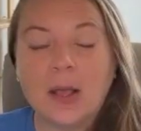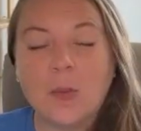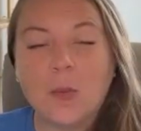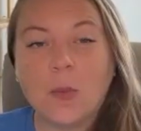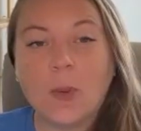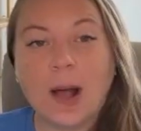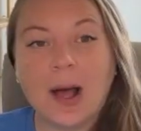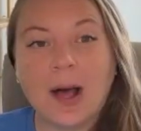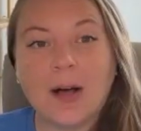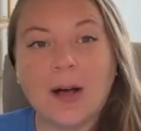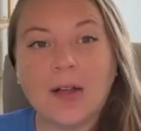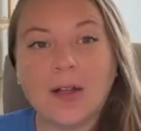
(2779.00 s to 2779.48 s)

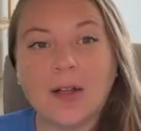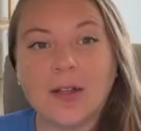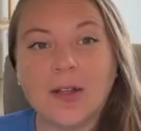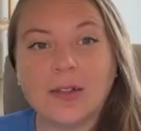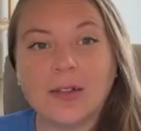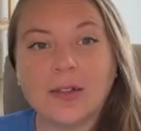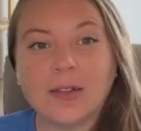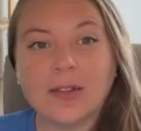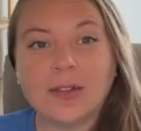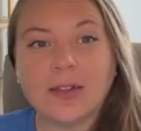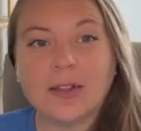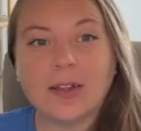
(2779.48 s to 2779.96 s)

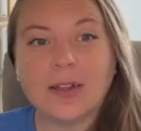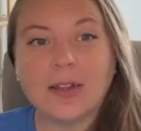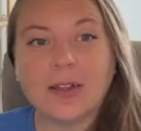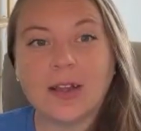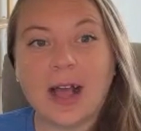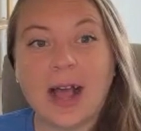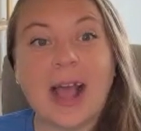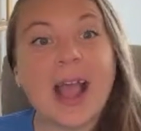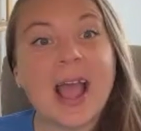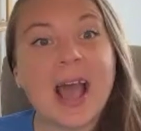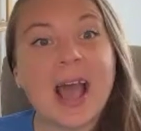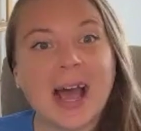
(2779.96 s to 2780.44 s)
well,
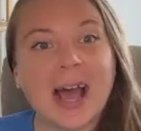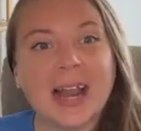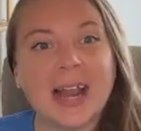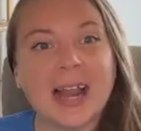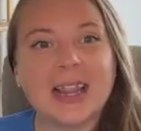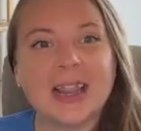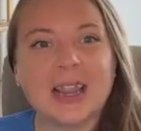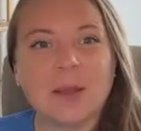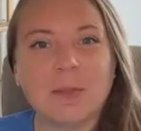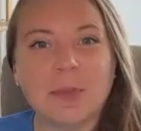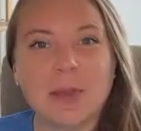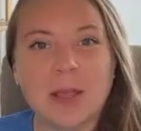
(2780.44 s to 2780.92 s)
I
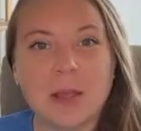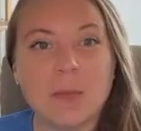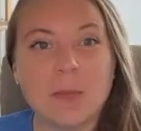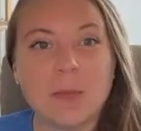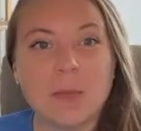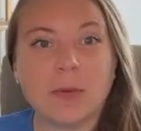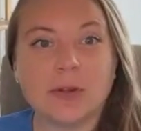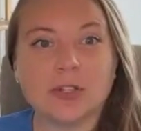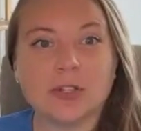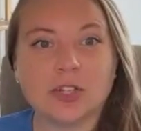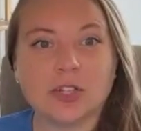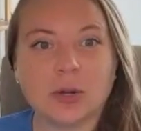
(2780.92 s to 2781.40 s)
had the
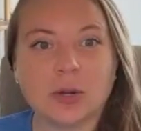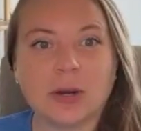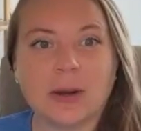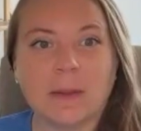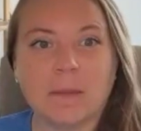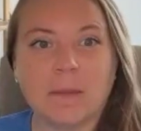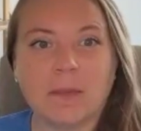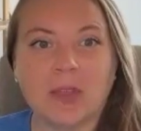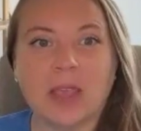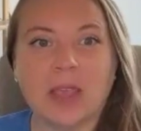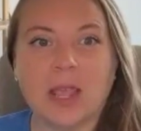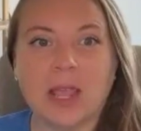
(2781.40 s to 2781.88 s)
people turn
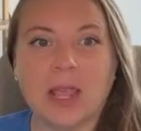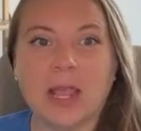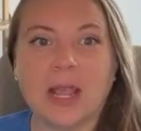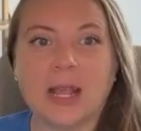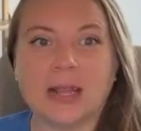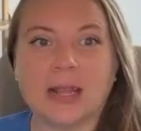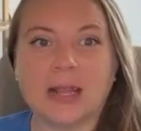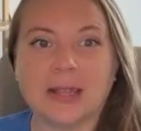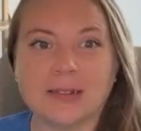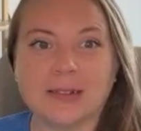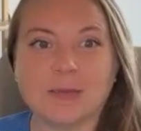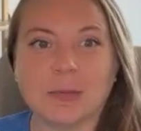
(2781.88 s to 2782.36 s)
up the heat
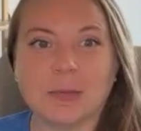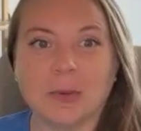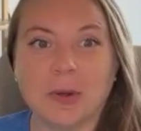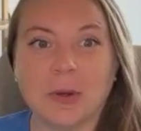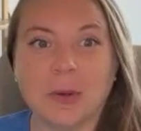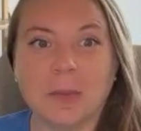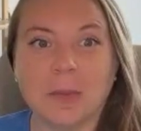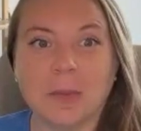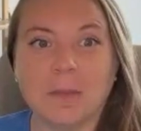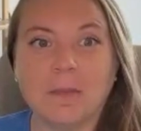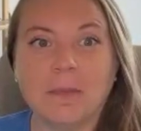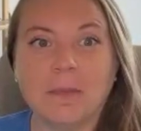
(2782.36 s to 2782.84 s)
in this room.